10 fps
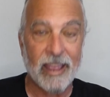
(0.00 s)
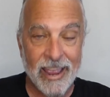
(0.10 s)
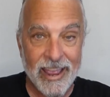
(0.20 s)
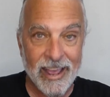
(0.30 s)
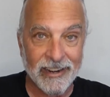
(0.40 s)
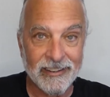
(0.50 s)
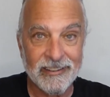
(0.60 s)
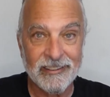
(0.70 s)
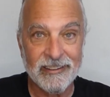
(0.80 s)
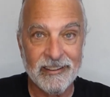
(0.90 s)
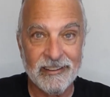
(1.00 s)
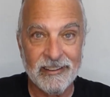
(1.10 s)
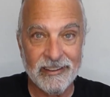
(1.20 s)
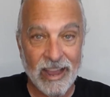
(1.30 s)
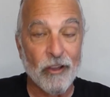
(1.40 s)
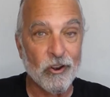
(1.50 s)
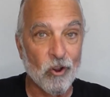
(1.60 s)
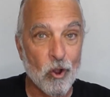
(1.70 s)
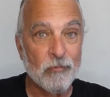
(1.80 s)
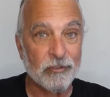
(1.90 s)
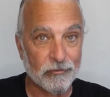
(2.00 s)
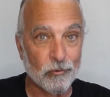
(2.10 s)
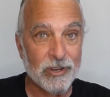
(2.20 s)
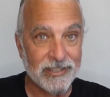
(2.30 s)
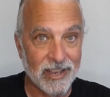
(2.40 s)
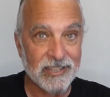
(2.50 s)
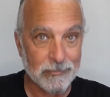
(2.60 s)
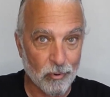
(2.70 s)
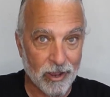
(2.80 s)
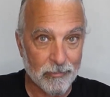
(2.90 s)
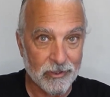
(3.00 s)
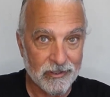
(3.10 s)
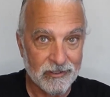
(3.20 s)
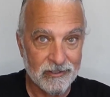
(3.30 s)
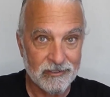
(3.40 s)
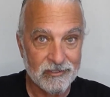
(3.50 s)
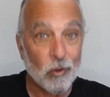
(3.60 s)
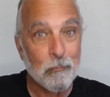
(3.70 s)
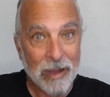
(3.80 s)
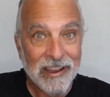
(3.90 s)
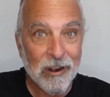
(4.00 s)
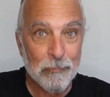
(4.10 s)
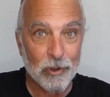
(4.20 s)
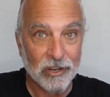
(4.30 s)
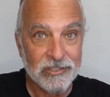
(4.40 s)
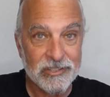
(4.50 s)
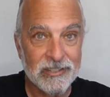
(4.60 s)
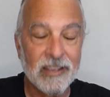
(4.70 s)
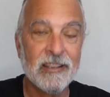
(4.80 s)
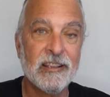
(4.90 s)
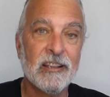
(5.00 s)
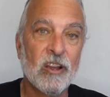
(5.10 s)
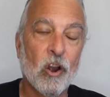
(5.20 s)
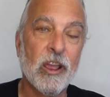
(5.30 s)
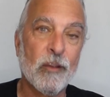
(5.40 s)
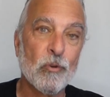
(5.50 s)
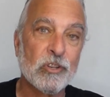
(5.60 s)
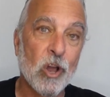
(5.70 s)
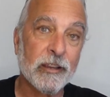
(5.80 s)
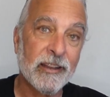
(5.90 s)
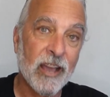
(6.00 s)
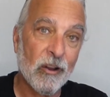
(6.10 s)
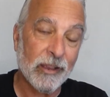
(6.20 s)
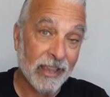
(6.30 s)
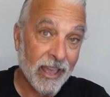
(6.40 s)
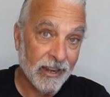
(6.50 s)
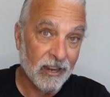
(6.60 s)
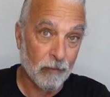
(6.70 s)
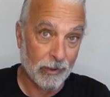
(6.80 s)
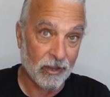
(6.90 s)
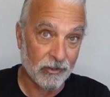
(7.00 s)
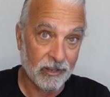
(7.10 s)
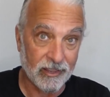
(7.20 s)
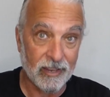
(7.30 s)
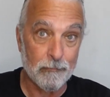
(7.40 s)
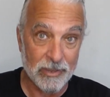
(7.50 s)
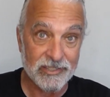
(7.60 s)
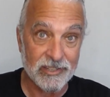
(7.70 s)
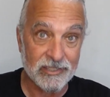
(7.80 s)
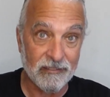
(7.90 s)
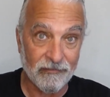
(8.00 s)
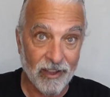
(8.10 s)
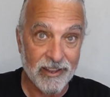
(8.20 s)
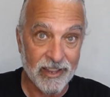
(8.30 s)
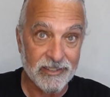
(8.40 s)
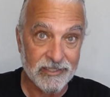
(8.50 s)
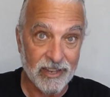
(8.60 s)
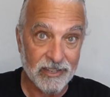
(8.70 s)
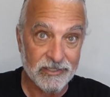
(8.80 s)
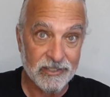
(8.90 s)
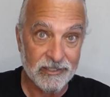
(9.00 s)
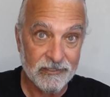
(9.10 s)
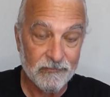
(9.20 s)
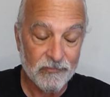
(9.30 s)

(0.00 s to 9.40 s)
And now you're home for free test prep. So buy our books. All right, we're talking now again about the business and finance test.